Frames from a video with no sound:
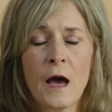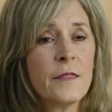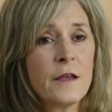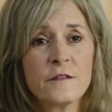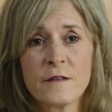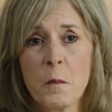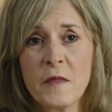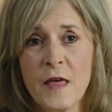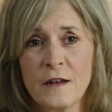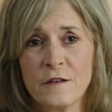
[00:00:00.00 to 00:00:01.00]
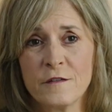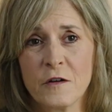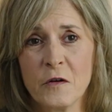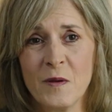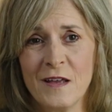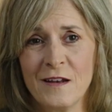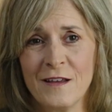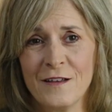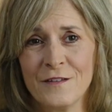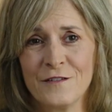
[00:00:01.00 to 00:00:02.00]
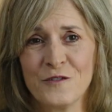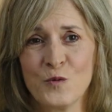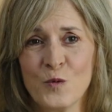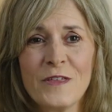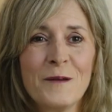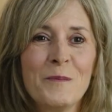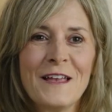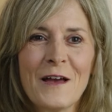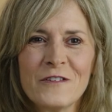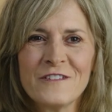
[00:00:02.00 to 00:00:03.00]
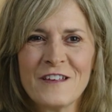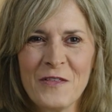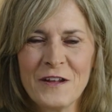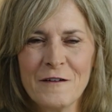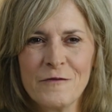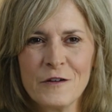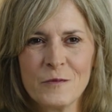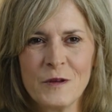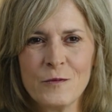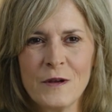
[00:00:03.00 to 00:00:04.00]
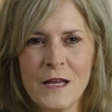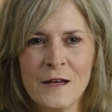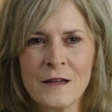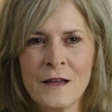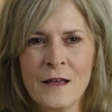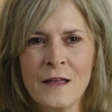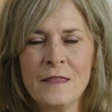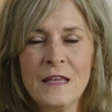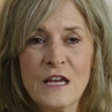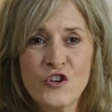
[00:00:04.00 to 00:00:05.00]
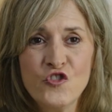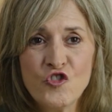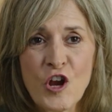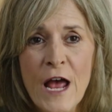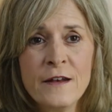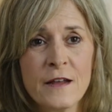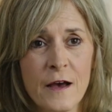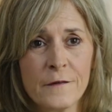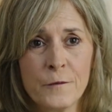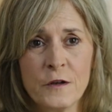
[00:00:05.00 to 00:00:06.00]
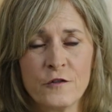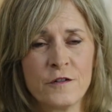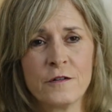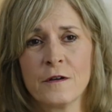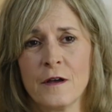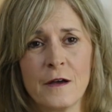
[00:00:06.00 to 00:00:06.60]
I think some of that discernment is really being able to tell the difference between the agenda, which